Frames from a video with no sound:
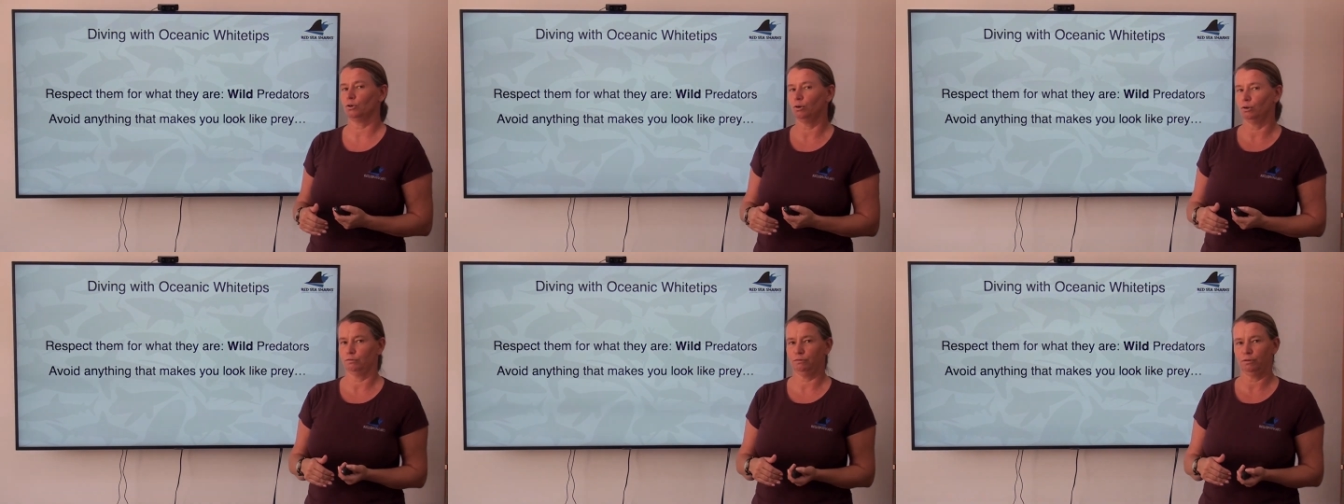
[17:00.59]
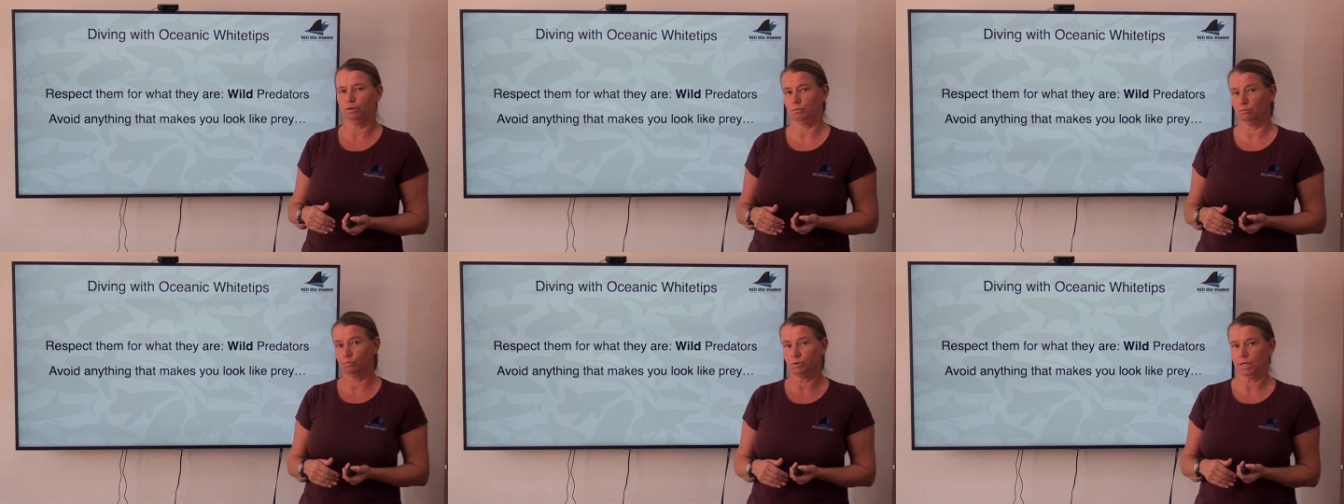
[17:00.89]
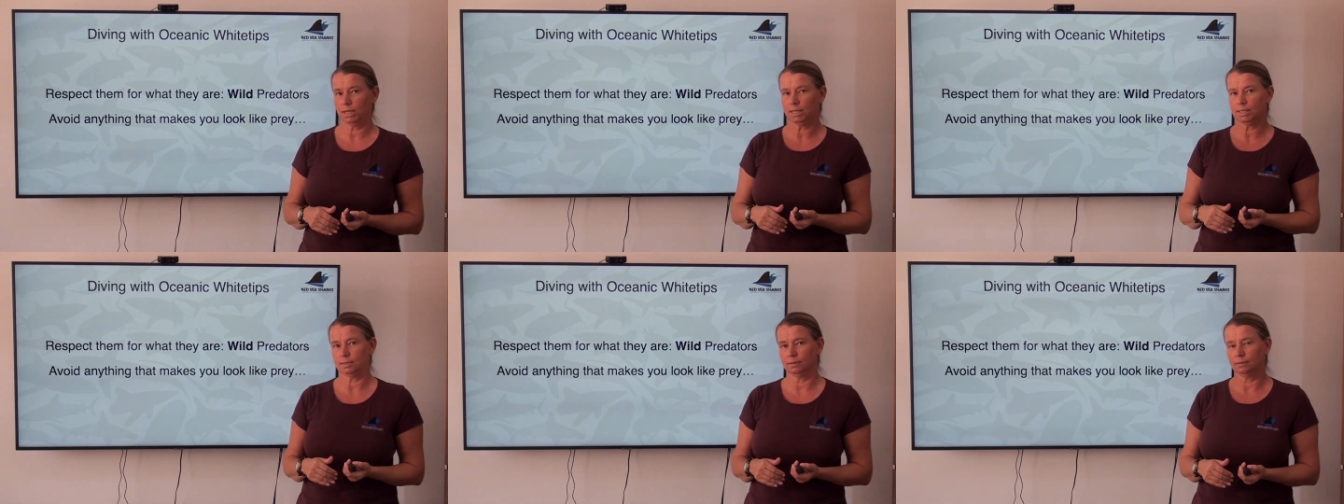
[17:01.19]
confident
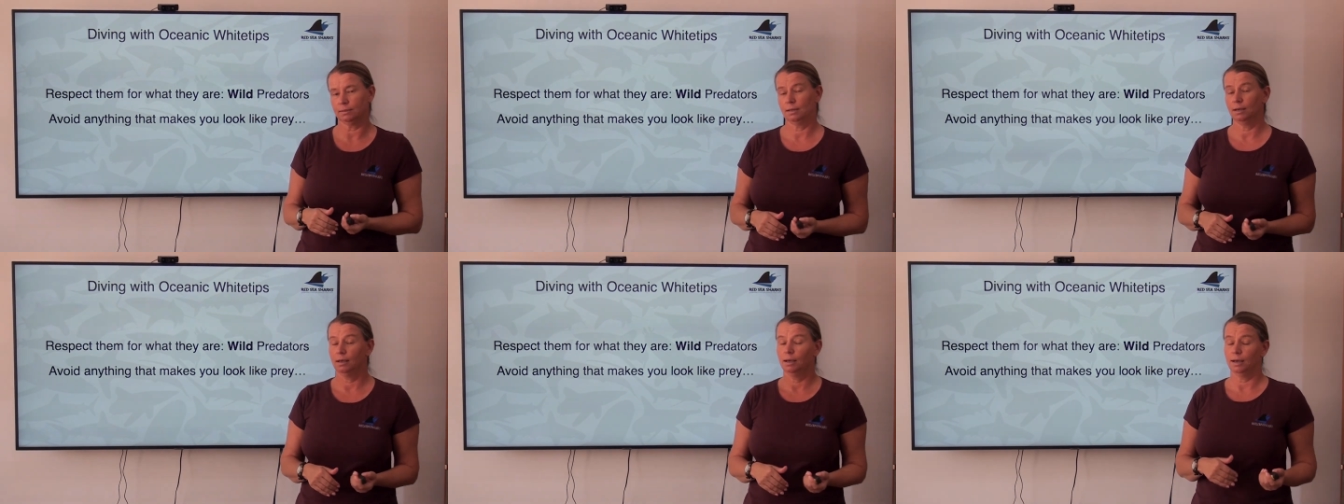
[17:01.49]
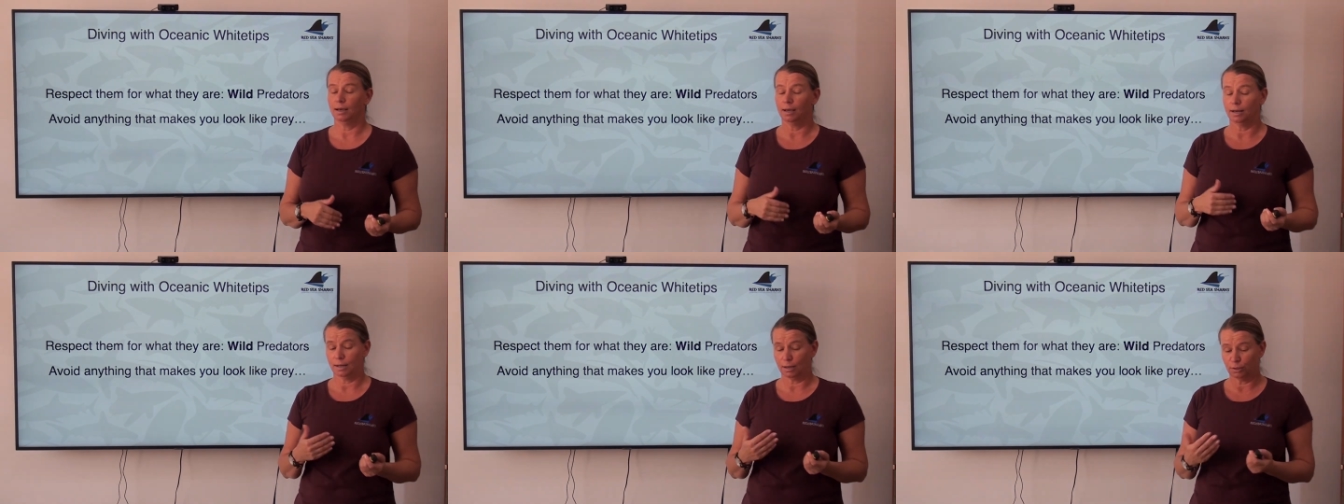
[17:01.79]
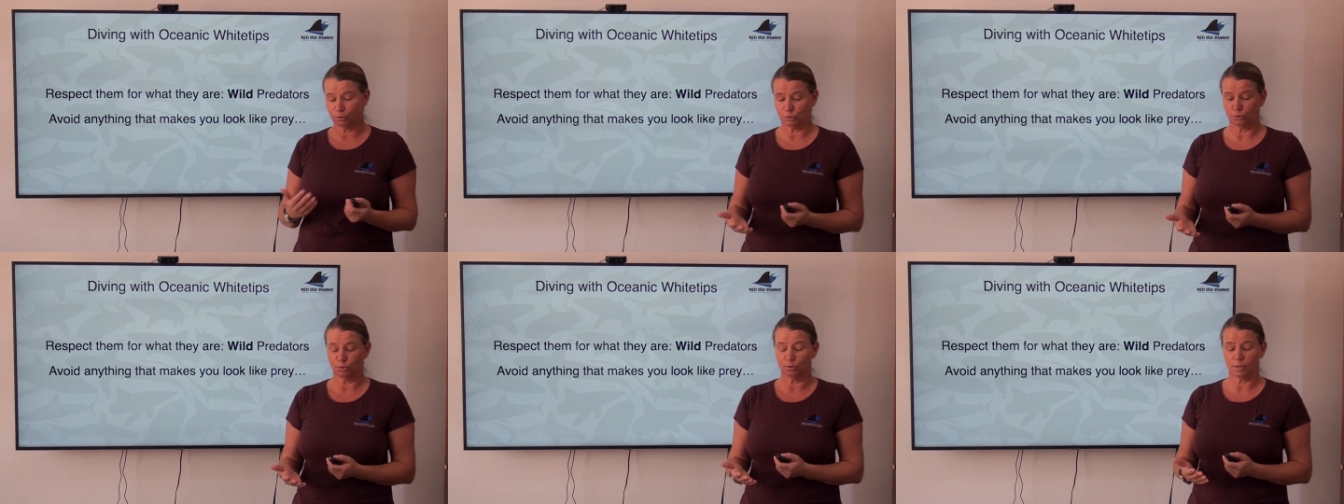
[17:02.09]
predator. And
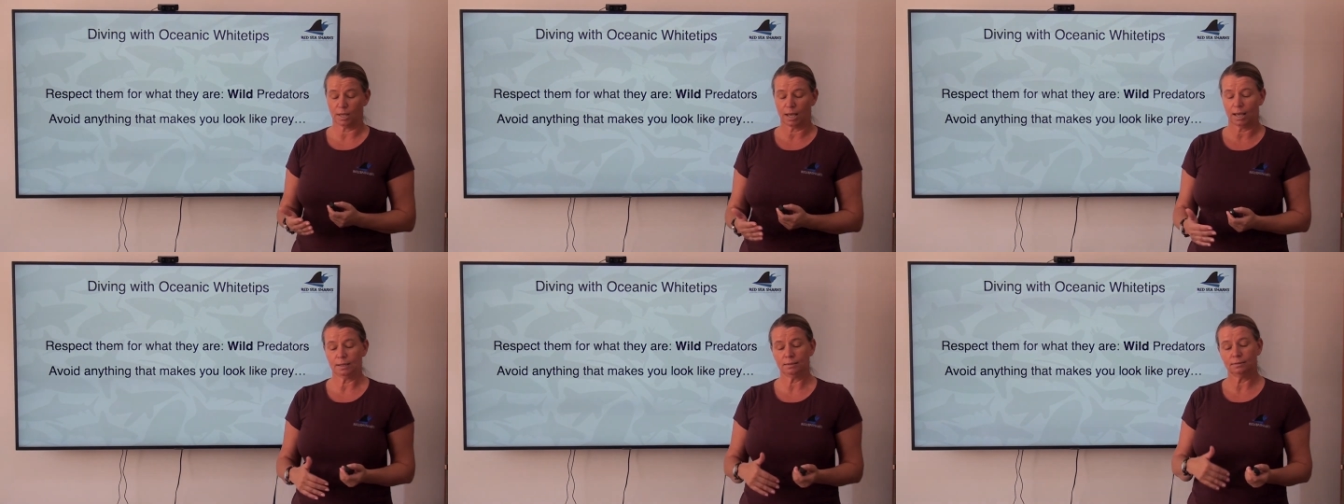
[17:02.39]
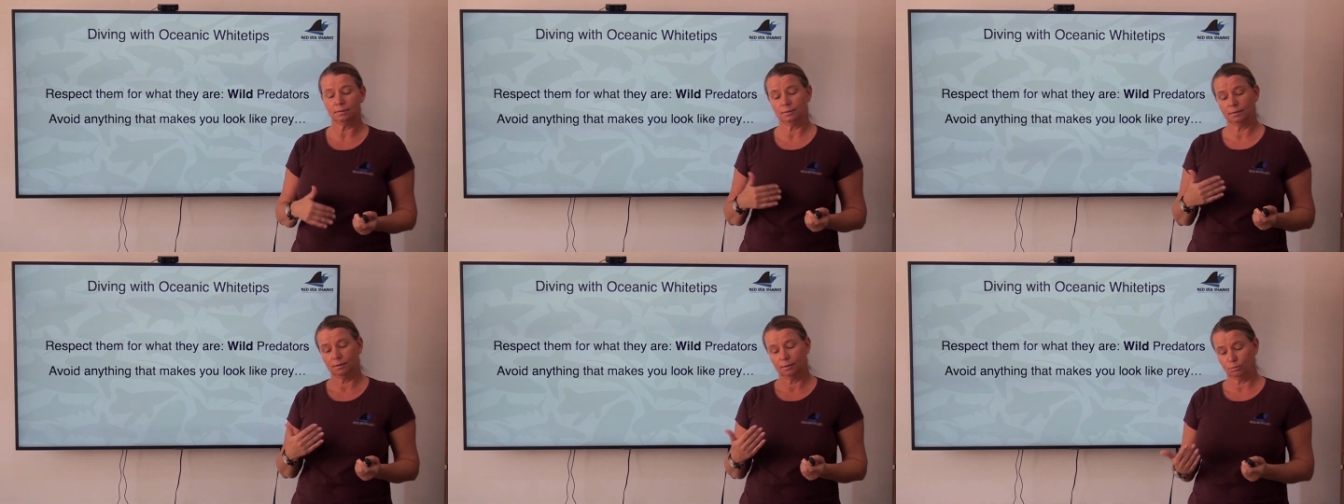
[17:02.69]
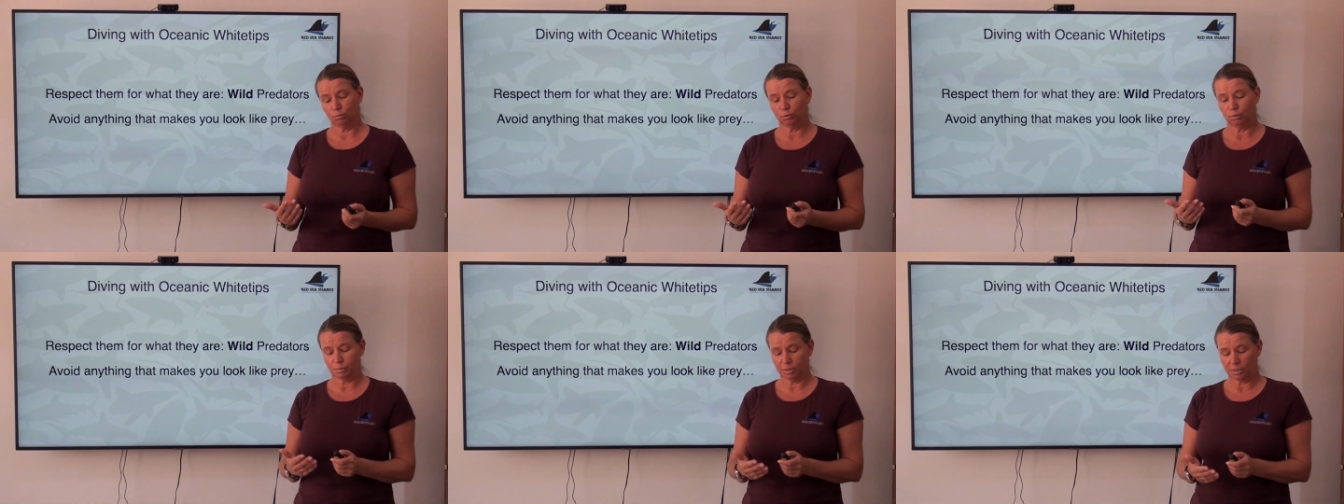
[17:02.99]
how to do that
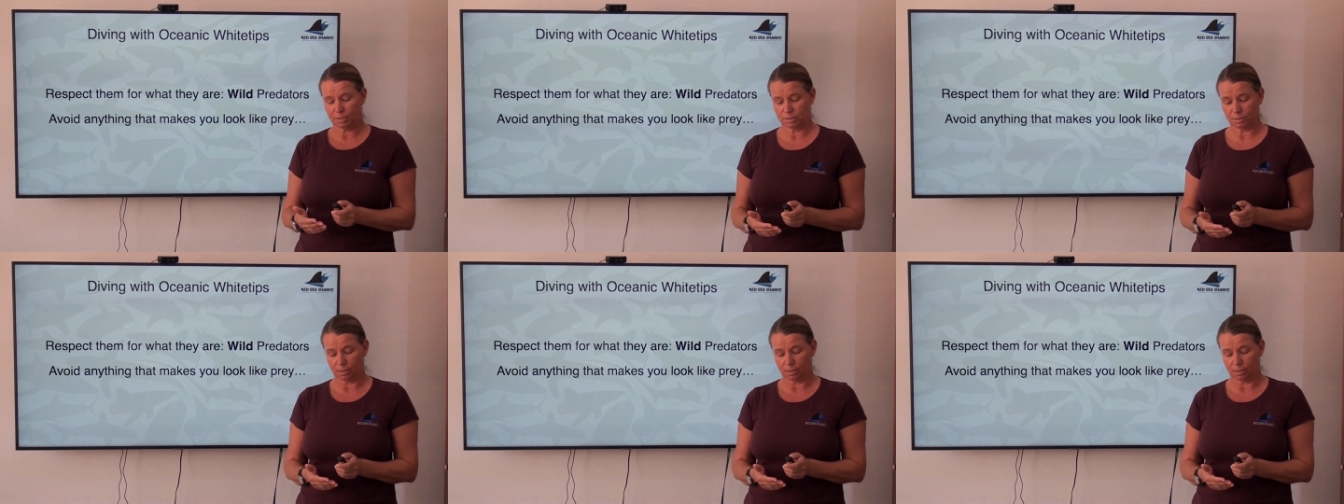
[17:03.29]
will be the